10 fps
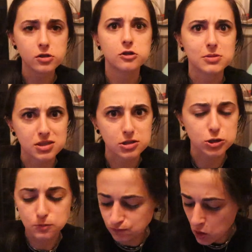Oh my
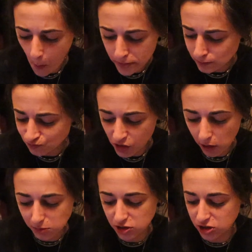gosh.
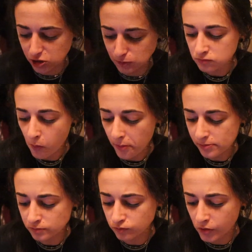I'm addicted.
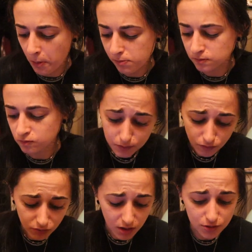Mmm.
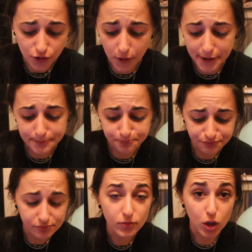So good.
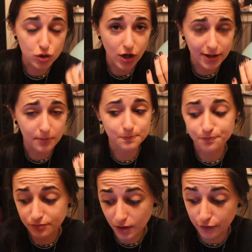Go try them
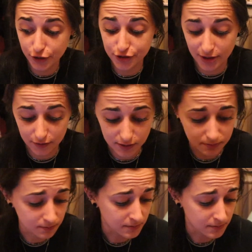for yourselves.